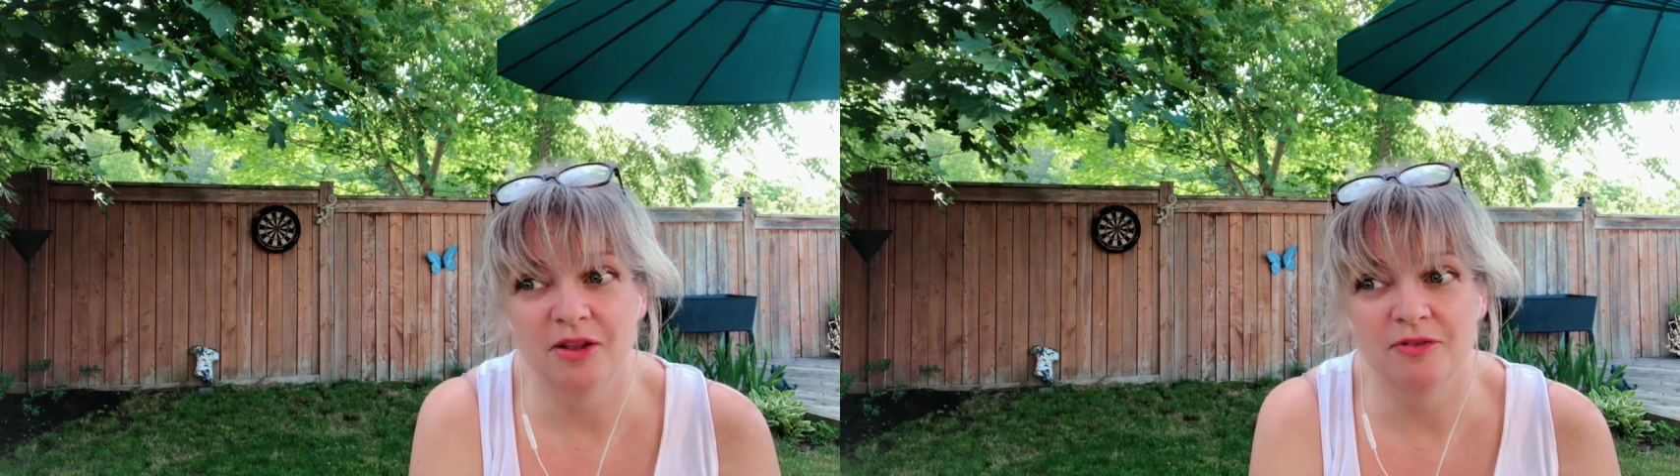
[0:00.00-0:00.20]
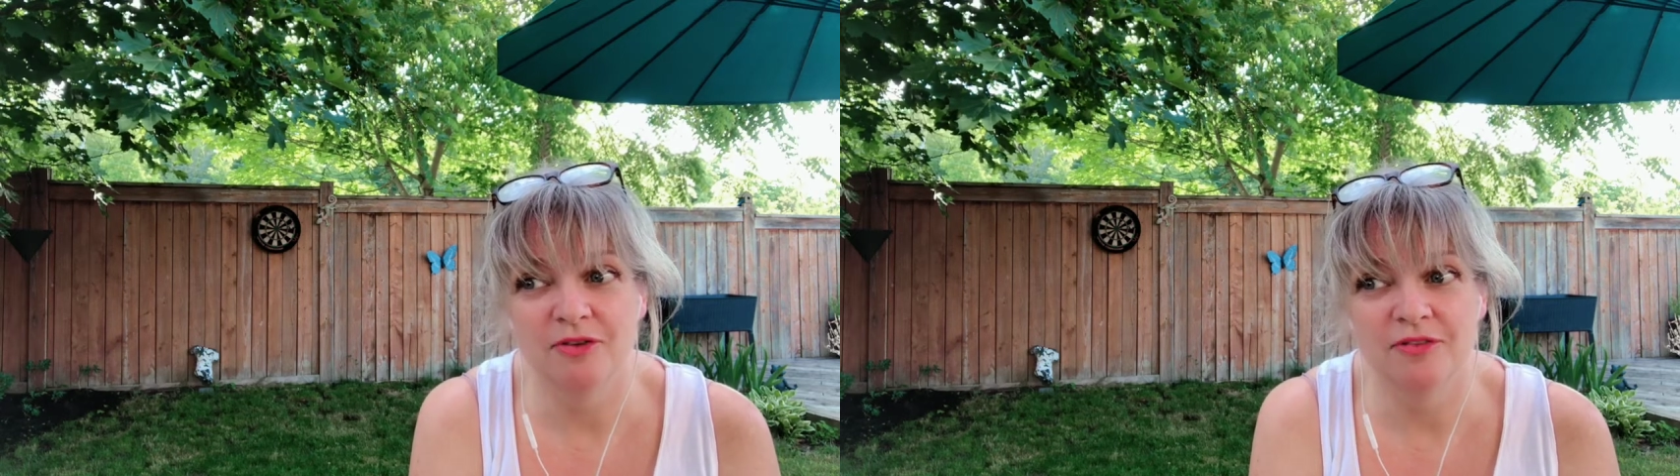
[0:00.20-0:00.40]

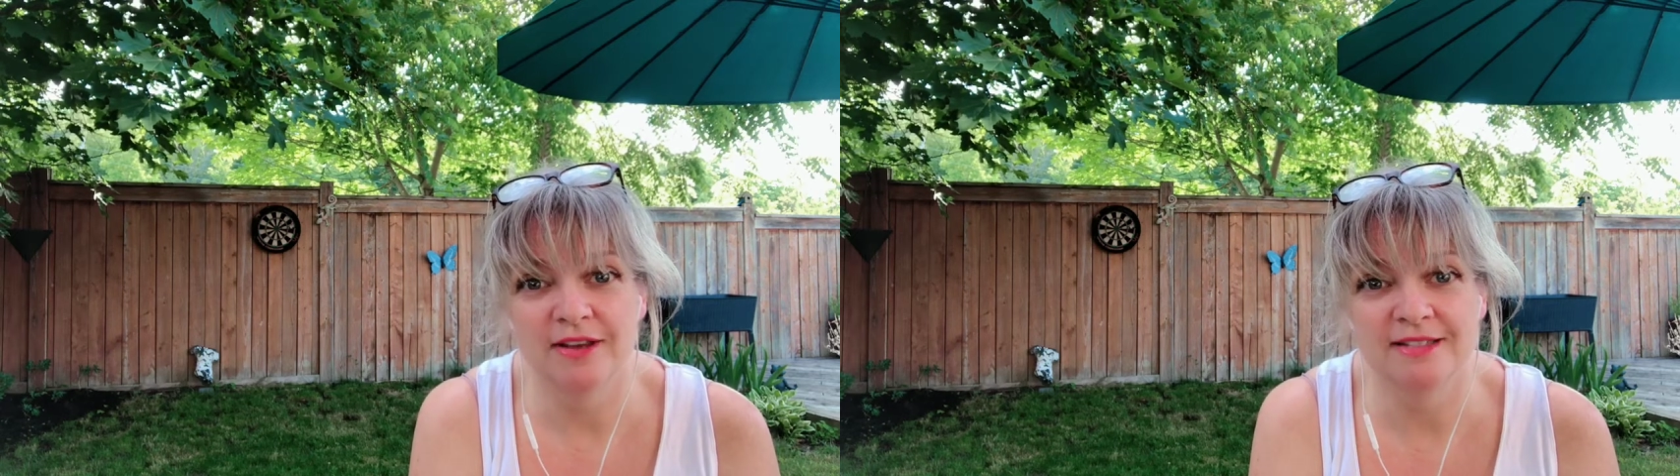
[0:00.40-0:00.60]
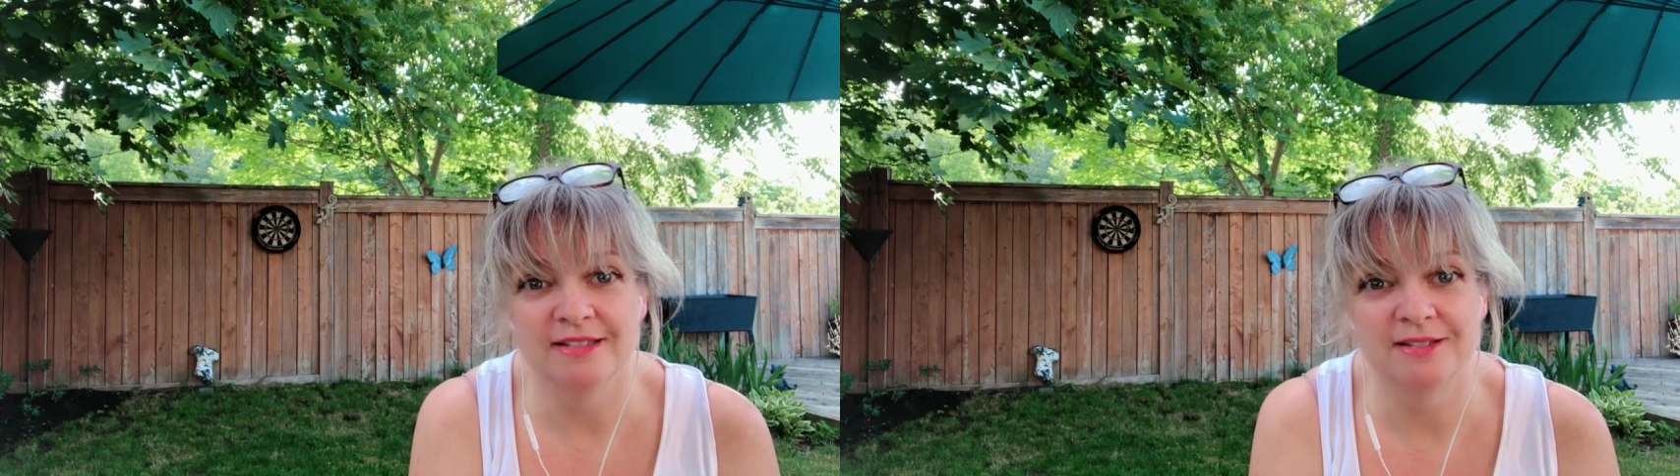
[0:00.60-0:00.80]
of your
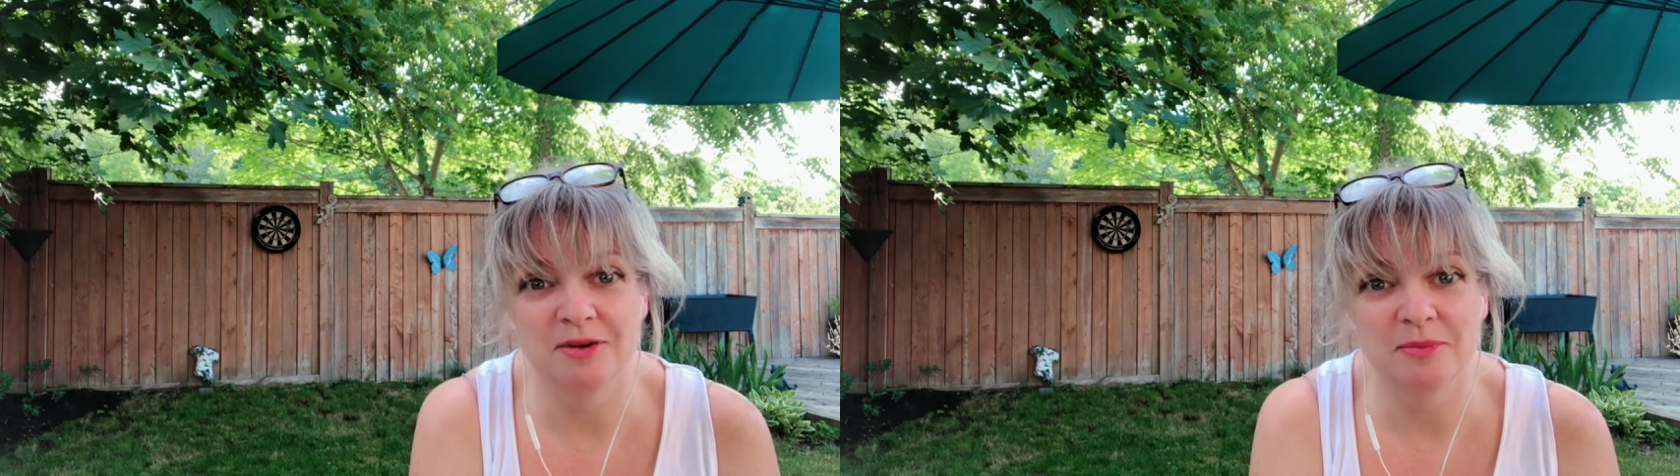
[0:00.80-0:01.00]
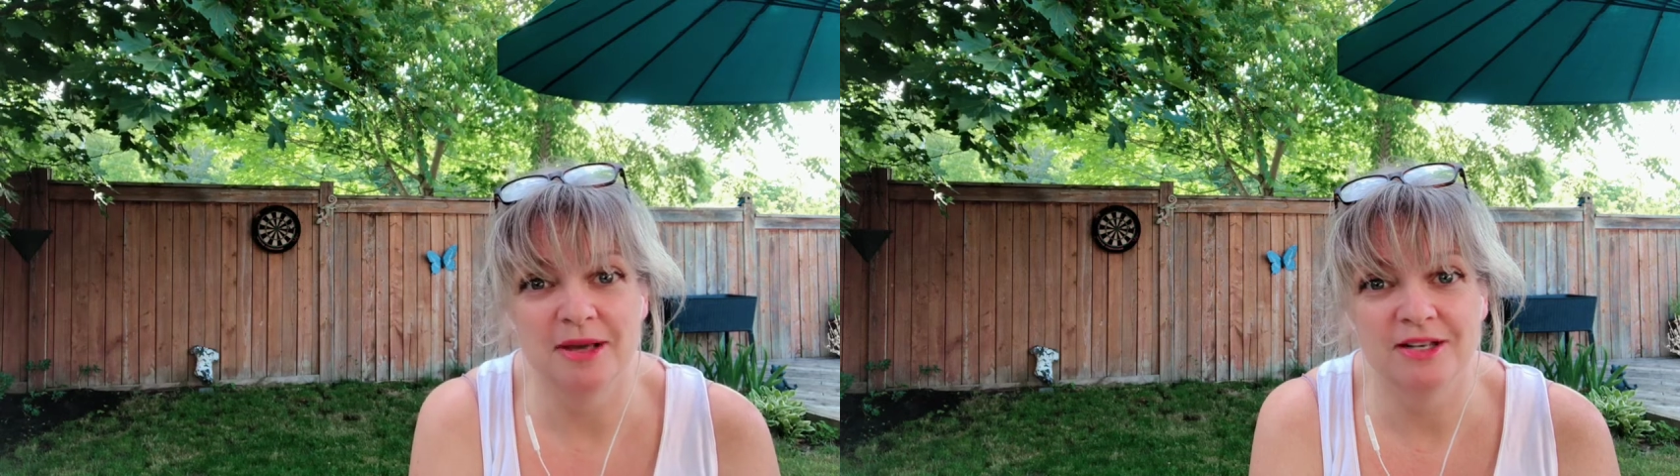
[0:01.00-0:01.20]
faces so
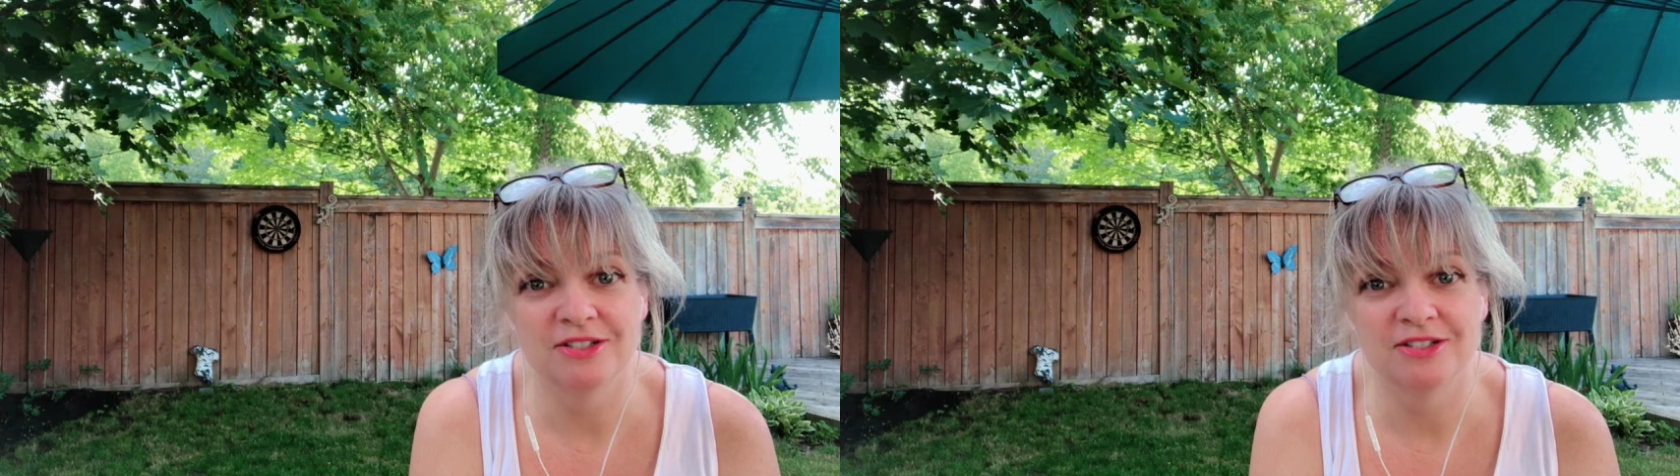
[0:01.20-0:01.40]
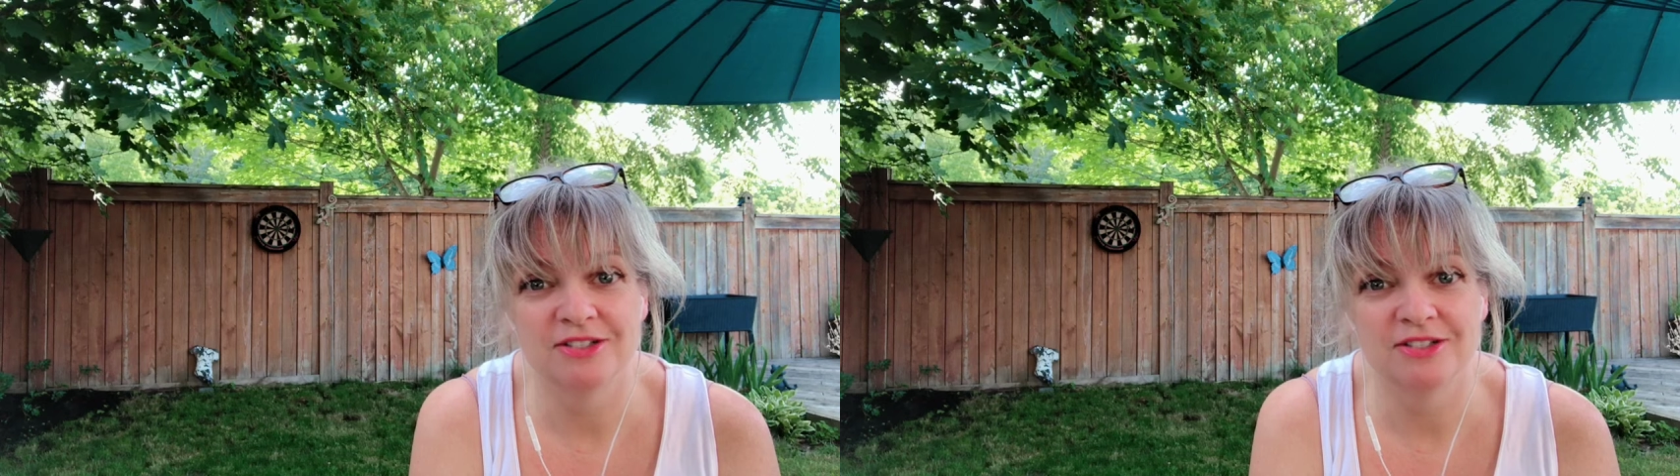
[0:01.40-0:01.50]
much.